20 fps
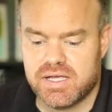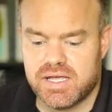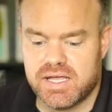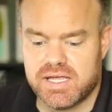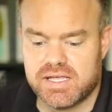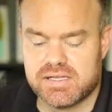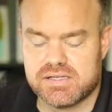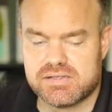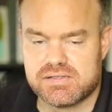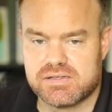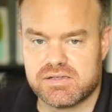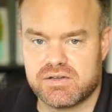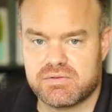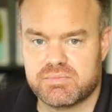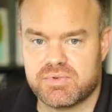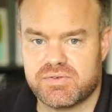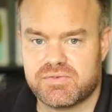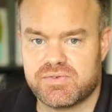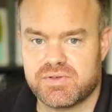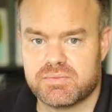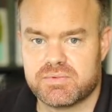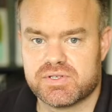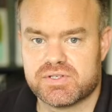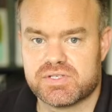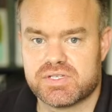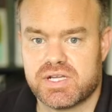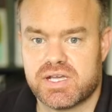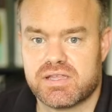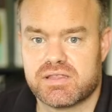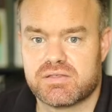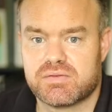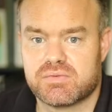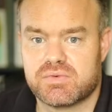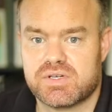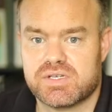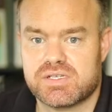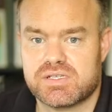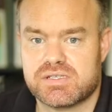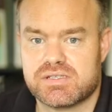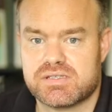And so Mephibosheth
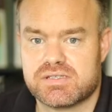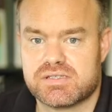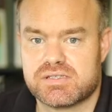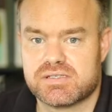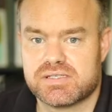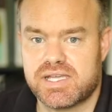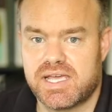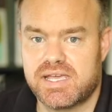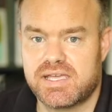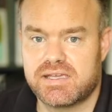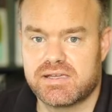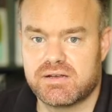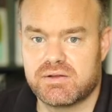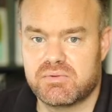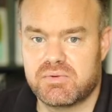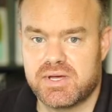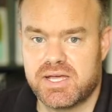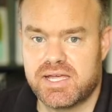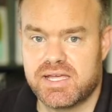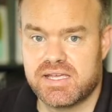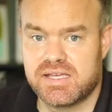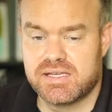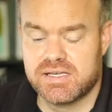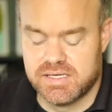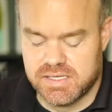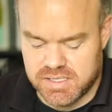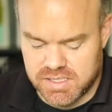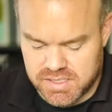was taken away